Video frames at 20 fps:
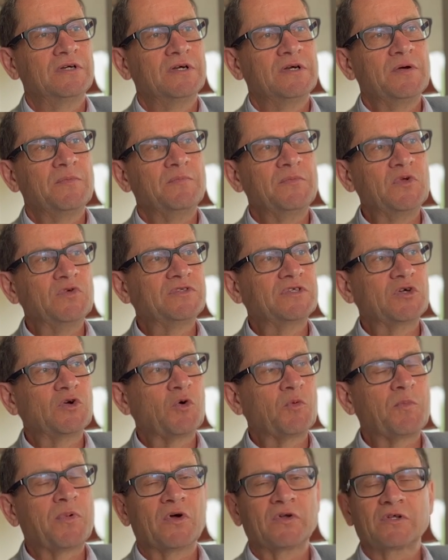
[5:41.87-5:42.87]
music or
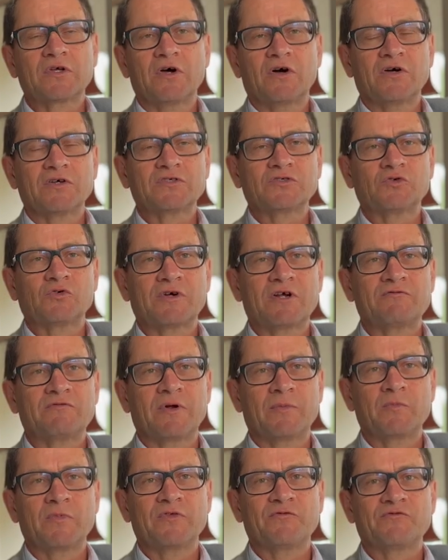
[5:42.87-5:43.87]
podcasts, or I run
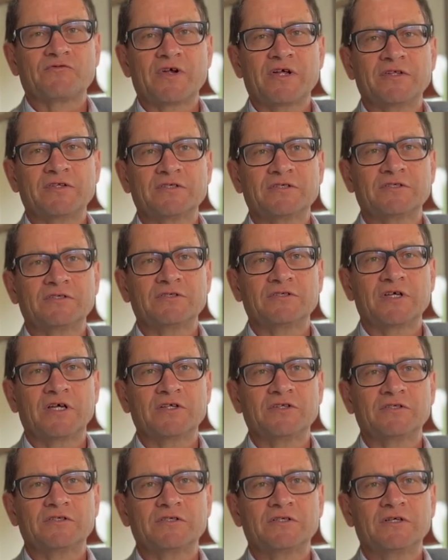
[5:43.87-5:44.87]
with friends and
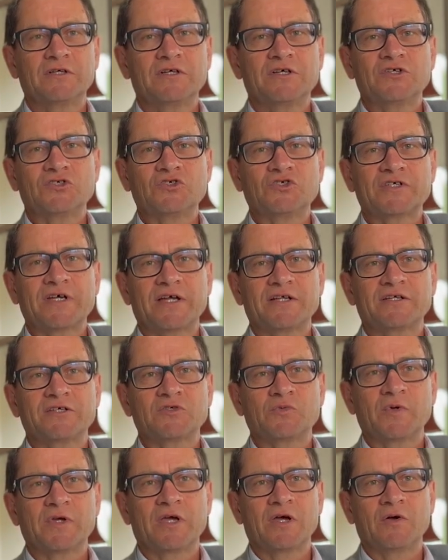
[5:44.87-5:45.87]
chat as
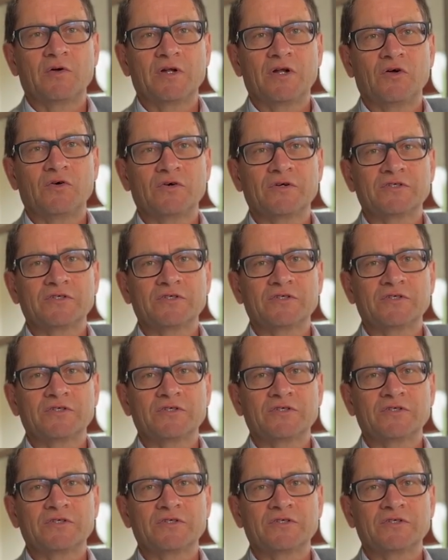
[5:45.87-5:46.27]
we go along.